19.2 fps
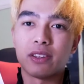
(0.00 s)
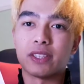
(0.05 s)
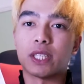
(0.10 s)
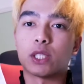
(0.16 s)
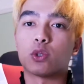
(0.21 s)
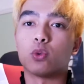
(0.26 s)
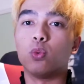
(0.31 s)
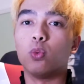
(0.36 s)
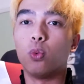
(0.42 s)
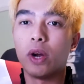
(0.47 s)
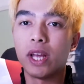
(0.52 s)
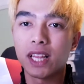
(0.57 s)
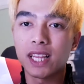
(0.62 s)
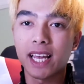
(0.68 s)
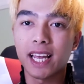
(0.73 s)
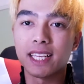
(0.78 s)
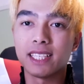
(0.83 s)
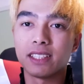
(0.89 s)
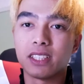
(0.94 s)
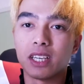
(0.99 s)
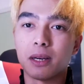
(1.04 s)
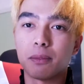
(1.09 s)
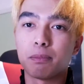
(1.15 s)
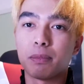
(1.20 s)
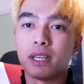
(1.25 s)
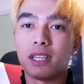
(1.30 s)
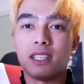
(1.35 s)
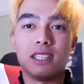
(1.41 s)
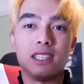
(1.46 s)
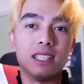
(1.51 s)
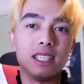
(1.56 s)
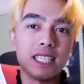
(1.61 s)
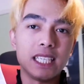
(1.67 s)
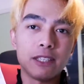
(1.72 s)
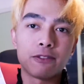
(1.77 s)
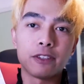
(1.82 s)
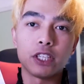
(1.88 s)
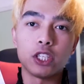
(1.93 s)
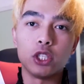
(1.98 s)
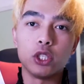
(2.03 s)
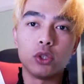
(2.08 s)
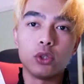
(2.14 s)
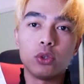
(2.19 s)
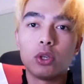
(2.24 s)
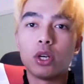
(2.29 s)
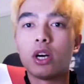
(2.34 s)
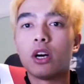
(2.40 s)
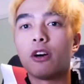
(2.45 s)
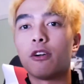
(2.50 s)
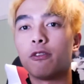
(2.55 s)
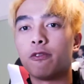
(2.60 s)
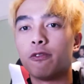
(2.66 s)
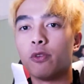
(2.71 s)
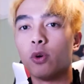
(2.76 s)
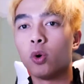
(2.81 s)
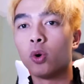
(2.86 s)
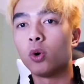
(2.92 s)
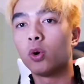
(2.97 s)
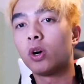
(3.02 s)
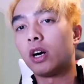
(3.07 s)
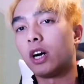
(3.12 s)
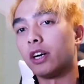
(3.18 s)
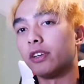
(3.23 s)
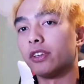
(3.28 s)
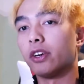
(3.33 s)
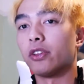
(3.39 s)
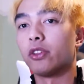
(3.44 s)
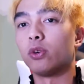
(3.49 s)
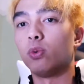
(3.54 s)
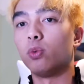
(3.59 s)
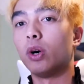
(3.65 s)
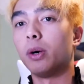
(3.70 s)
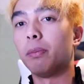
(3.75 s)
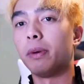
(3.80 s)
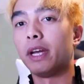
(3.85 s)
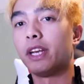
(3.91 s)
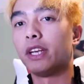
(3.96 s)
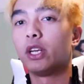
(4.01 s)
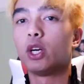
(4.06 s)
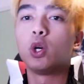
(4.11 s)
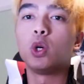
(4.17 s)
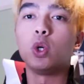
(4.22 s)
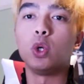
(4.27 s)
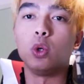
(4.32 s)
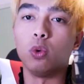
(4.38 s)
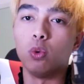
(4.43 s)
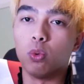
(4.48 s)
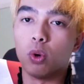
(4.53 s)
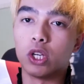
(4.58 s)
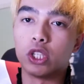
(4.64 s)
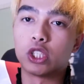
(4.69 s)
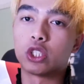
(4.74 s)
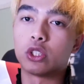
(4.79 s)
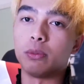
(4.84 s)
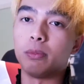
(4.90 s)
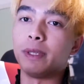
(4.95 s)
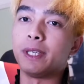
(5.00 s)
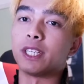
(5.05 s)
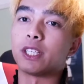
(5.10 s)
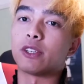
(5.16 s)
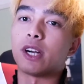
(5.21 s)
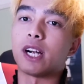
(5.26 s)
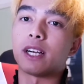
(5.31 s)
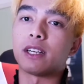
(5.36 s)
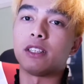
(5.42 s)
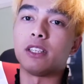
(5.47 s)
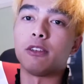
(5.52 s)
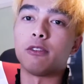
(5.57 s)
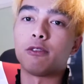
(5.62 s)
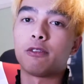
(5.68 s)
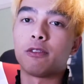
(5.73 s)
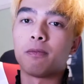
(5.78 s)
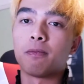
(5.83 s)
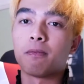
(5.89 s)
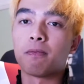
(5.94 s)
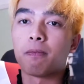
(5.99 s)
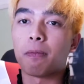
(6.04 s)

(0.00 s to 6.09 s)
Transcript: that will end up leaving you for another woman who wants to be attractive.